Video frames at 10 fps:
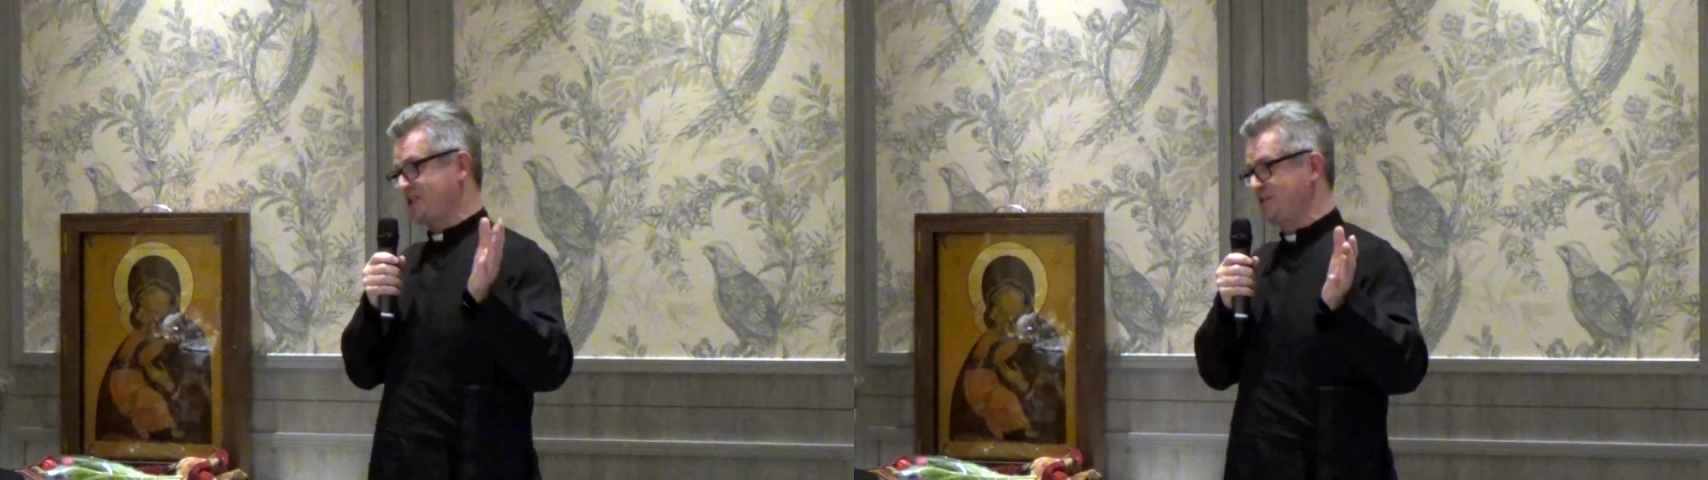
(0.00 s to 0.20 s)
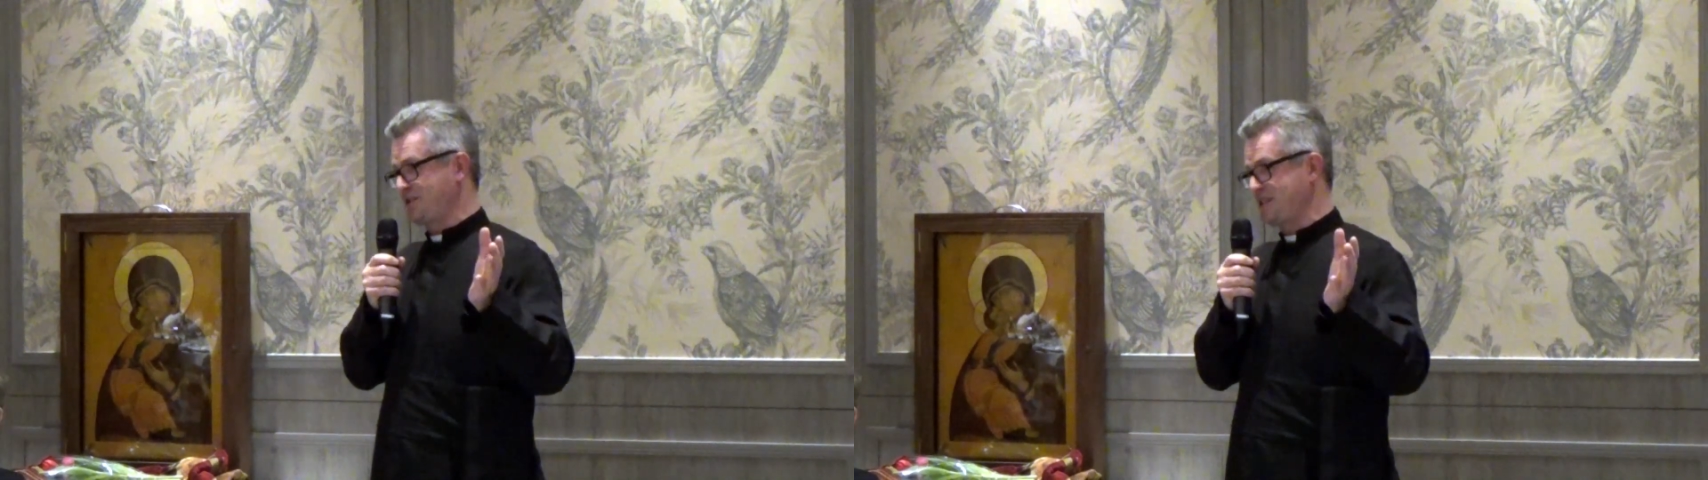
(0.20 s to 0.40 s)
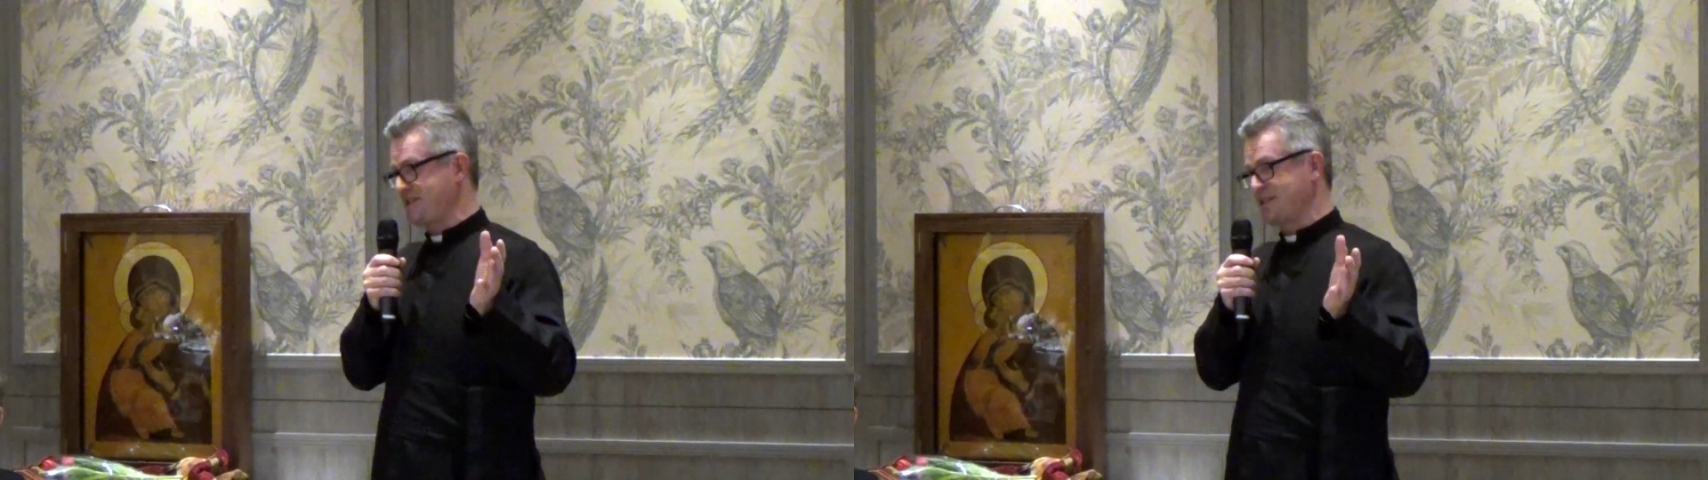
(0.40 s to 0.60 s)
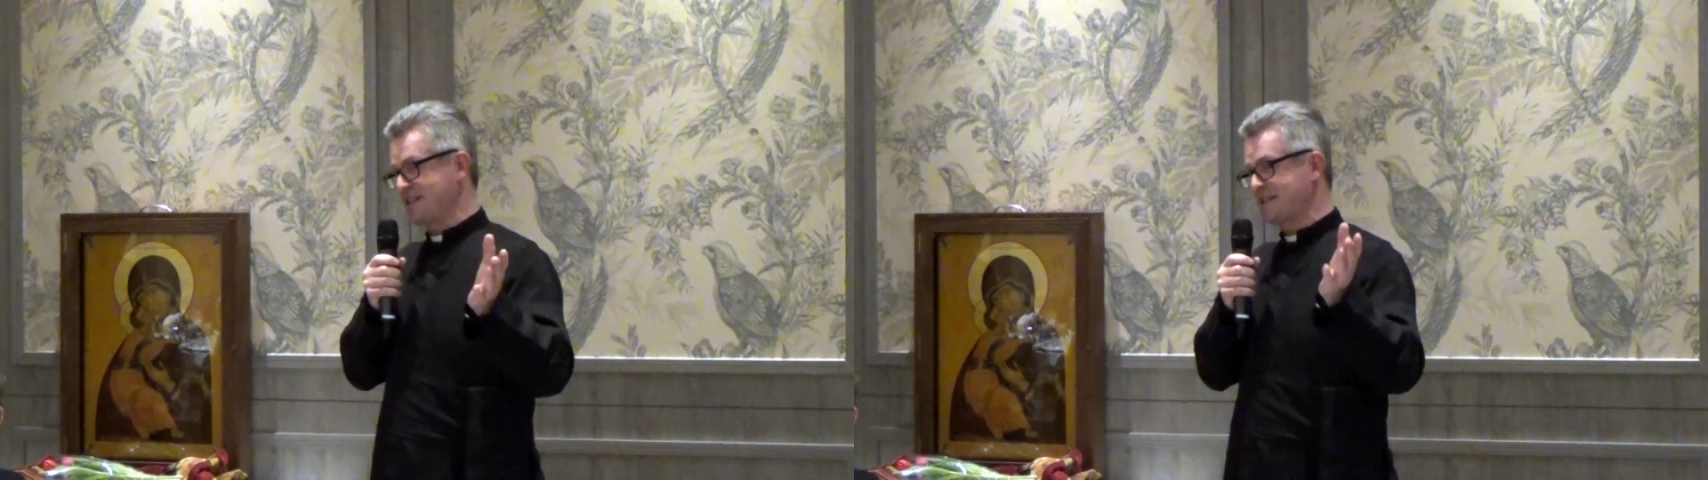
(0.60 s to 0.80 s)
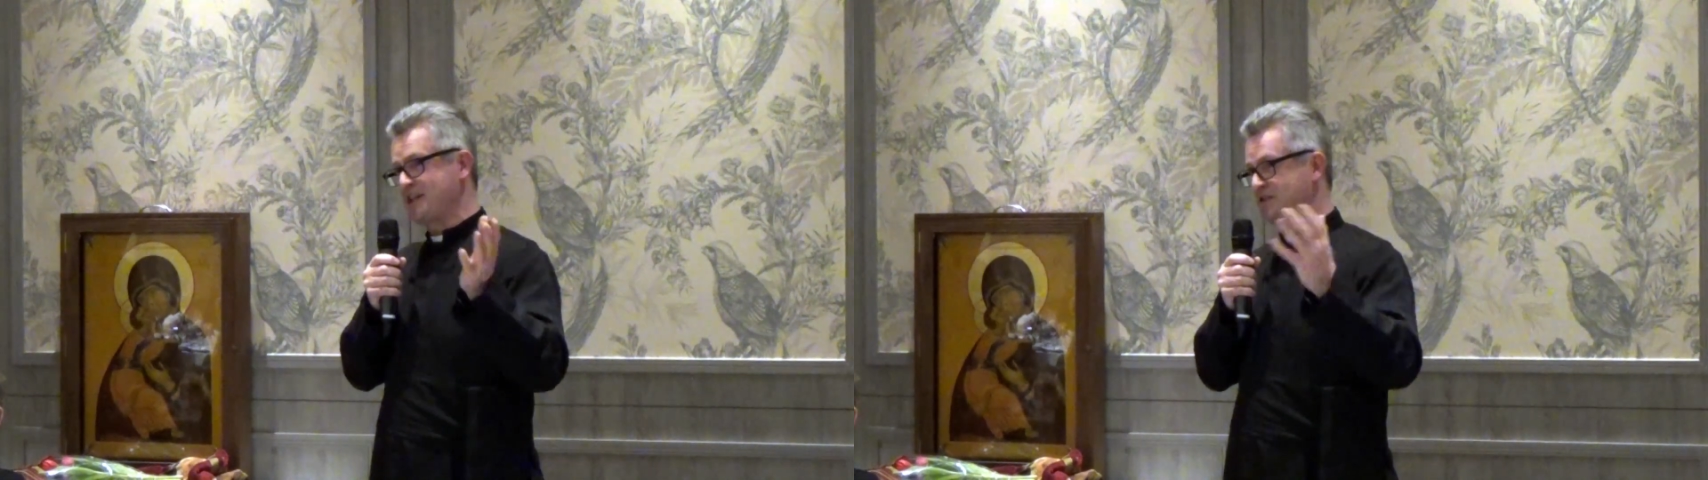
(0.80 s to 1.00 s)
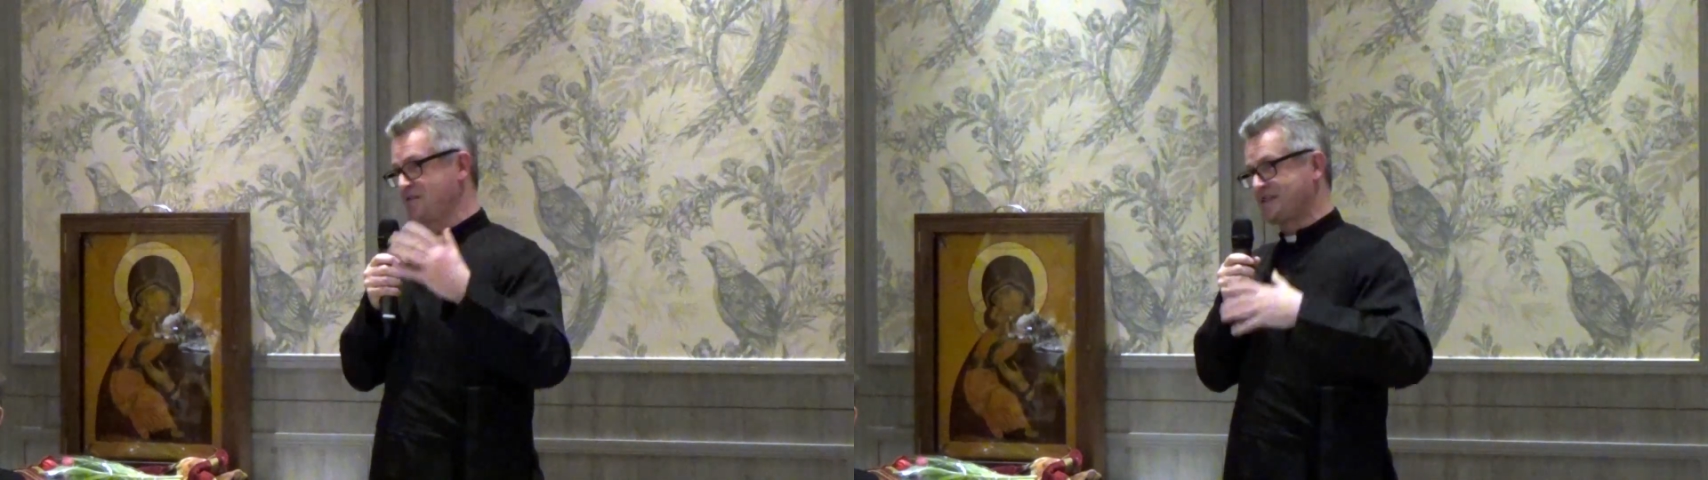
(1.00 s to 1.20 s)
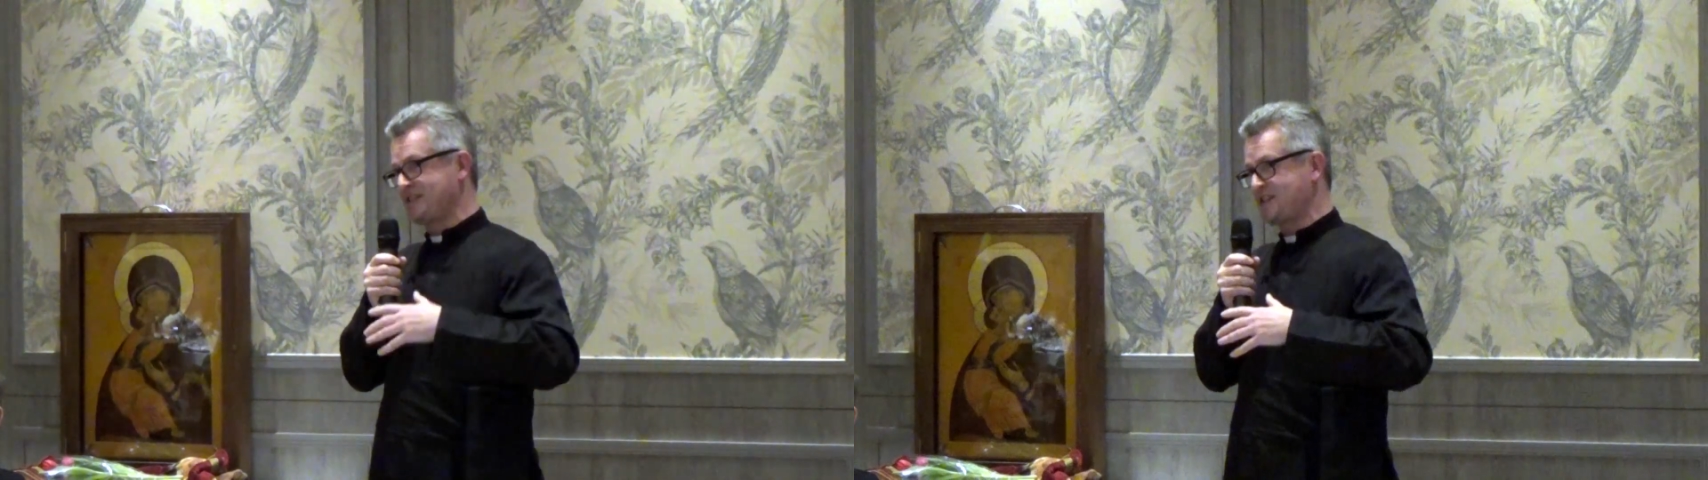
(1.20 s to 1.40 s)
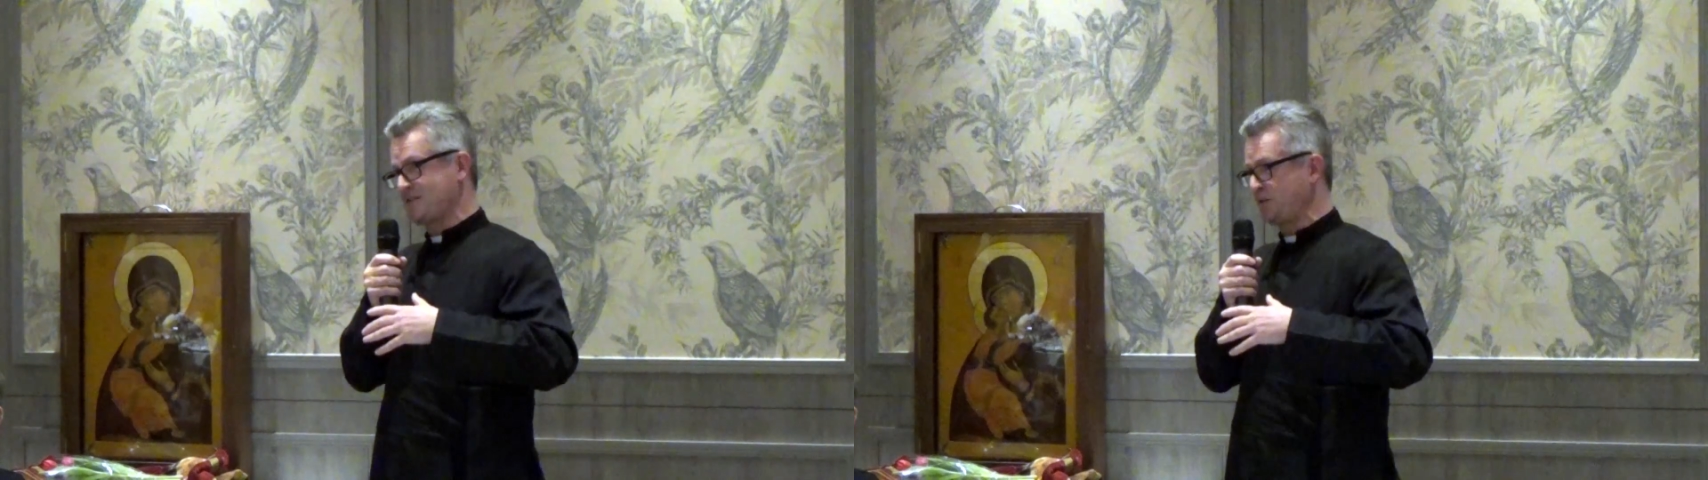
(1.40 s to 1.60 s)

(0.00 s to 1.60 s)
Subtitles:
churches in the centre of cities